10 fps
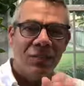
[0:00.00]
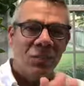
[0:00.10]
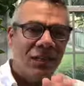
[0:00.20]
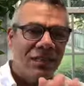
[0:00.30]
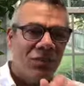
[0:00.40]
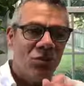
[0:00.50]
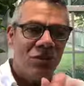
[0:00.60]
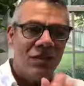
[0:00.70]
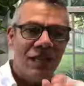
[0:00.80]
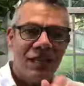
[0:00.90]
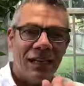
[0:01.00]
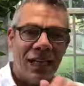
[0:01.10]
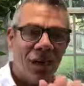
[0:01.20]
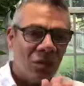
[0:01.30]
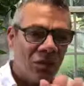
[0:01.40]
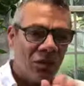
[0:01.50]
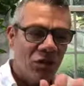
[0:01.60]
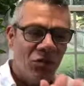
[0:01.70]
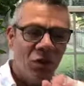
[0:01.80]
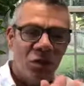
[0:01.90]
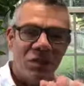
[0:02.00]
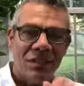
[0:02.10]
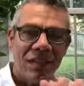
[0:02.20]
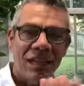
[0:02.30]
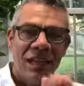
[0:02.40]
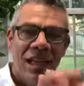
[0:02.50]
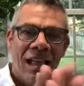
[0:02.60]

When did you set it? How are you focusing it?